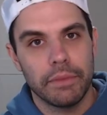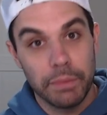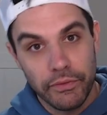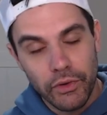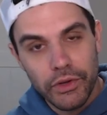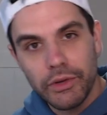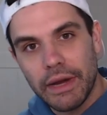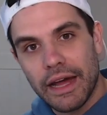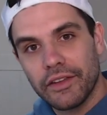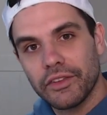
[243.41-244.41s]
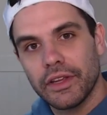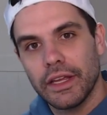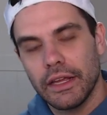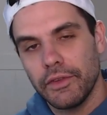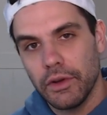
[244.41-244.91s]
But before you ask,
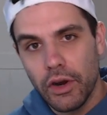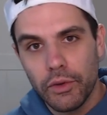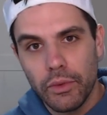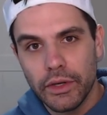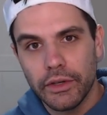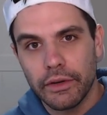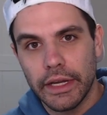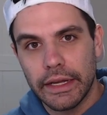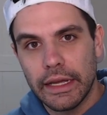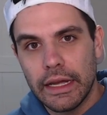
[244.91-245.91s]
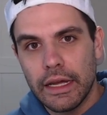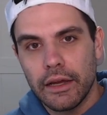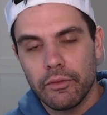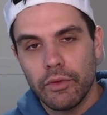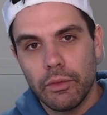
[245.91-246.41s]
if you are wondering,
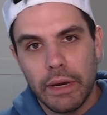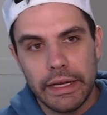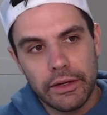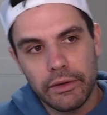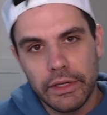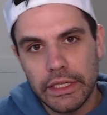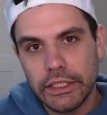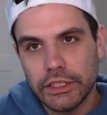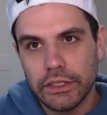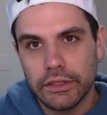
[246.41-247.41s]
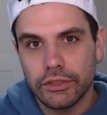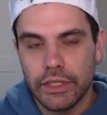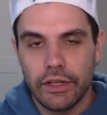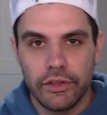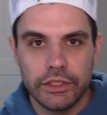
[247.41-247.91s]
will my current nation
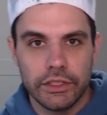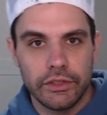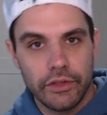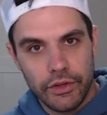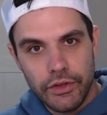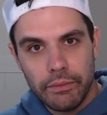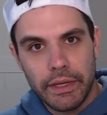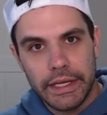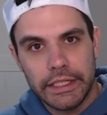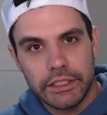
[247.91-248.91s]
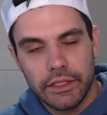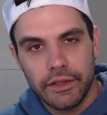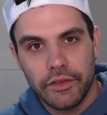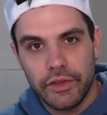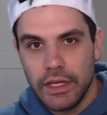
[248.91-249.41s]
transition to the new
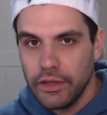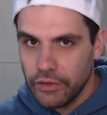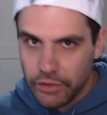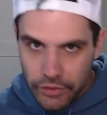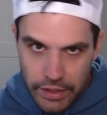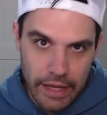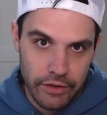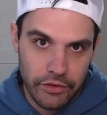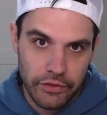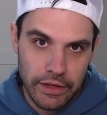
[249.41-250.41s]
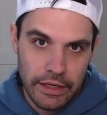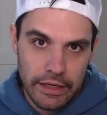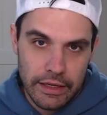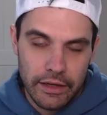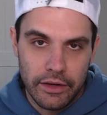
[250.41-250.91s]
BitNations? The answer is yes.
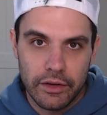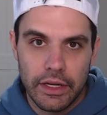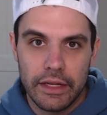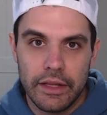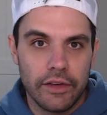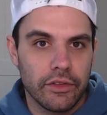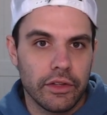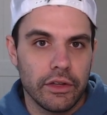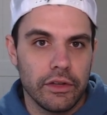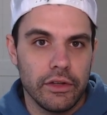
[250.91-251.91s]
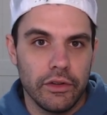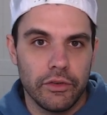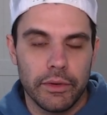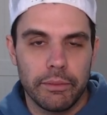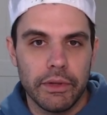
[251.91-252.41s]
Okay, that's the good news.
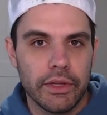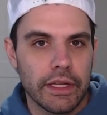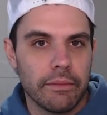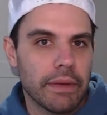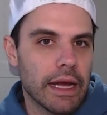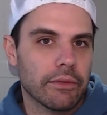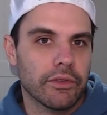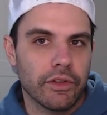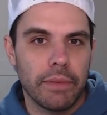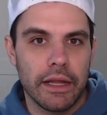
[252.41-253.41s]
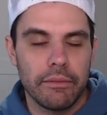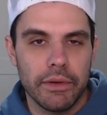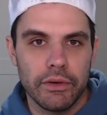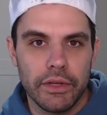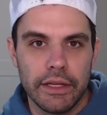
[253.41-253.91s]
We're building in backwards
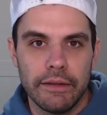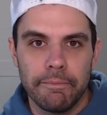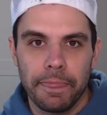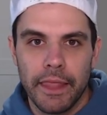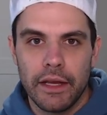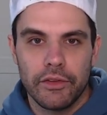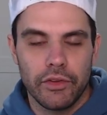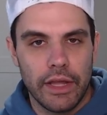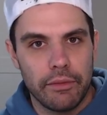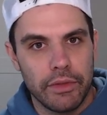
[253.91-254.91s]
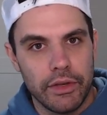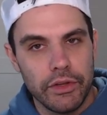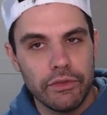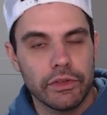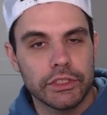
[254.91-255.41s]
compatibility so that when the
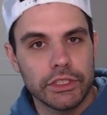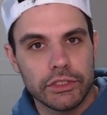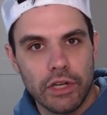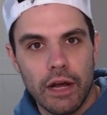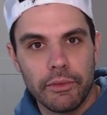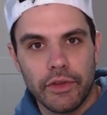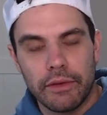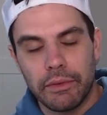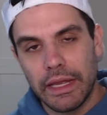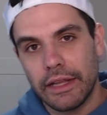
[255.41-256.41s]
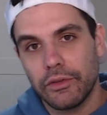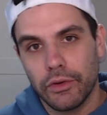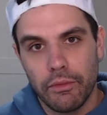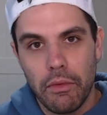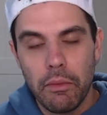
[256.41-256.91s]
new version drops and we head
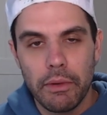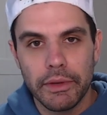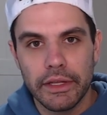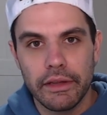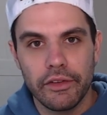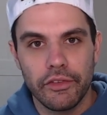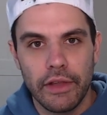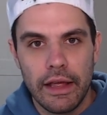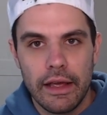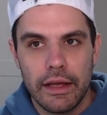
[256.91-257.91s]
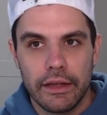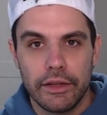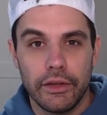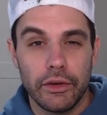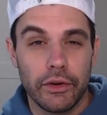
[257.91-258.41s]
towards a mobile release,
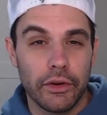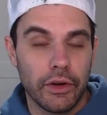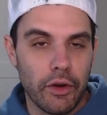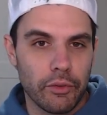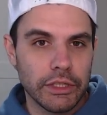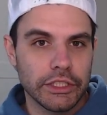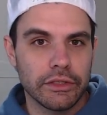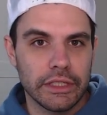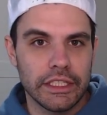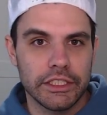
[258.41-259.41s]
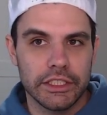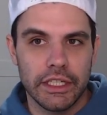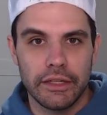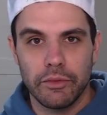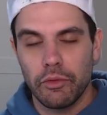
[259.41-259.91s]
your original
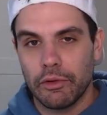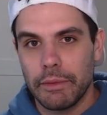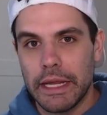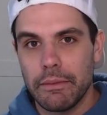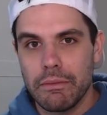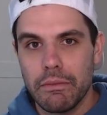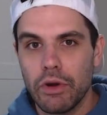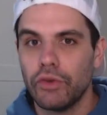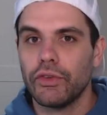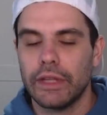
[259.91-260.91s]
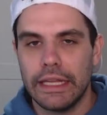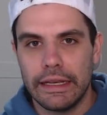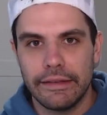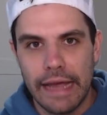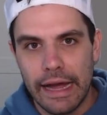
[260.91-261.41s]
nation will remain mostly
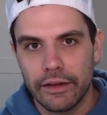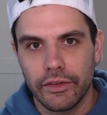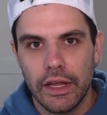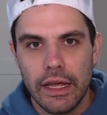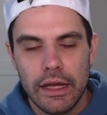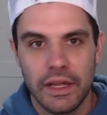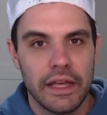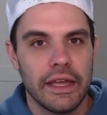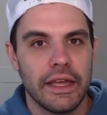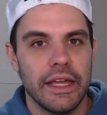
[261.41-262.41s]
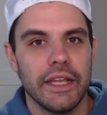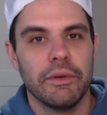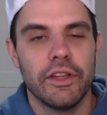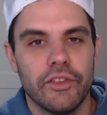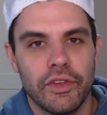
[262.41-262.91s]
intact.
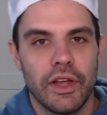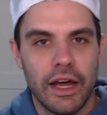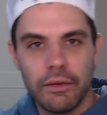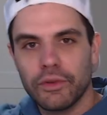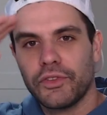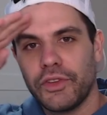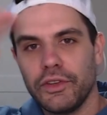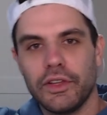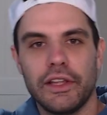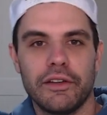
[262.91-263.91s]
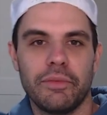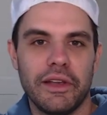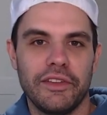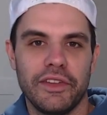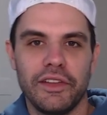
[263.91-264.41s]
Anyways, I will see you later,
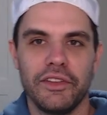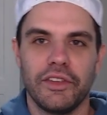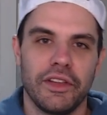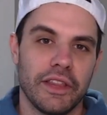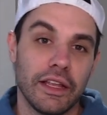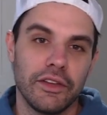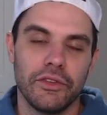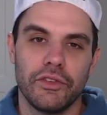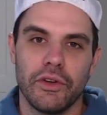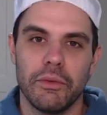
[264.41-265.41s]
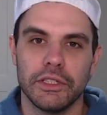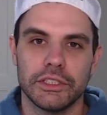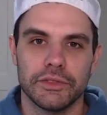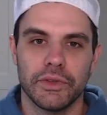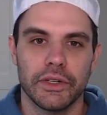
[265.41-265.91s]
bitizens, and thank you so much
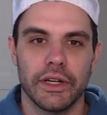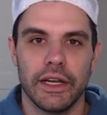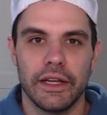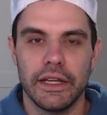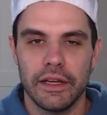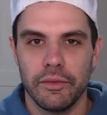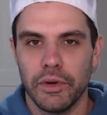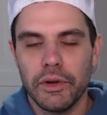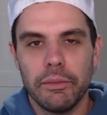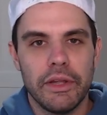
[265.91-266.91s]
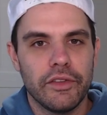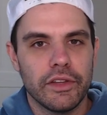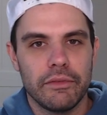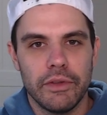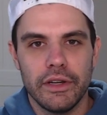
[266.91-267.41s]
for uh, what an amazing
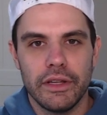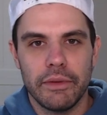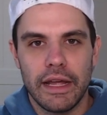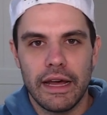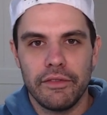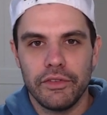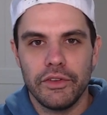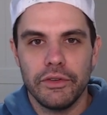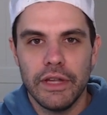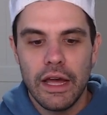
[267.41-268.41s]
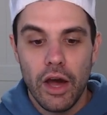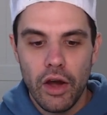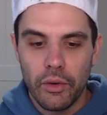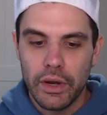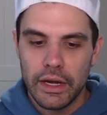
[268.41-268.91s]
community we have, dude.
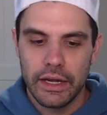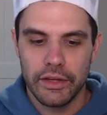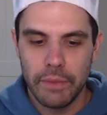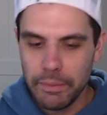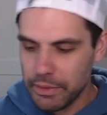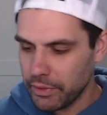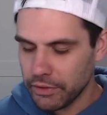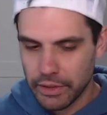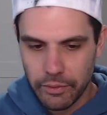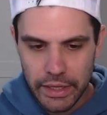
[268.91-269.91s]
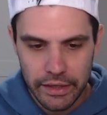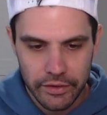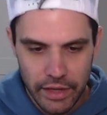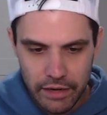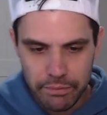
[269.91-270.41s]
Oh, you might be wondering, wait,
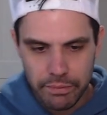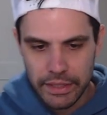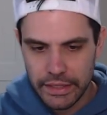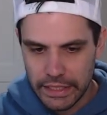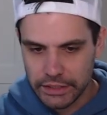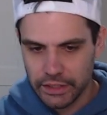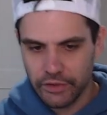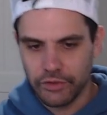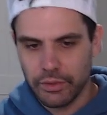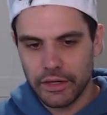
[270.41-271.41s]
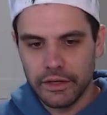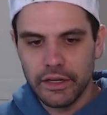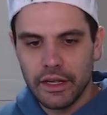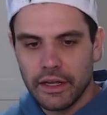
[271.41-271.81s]
is that a Bit Nation sweater?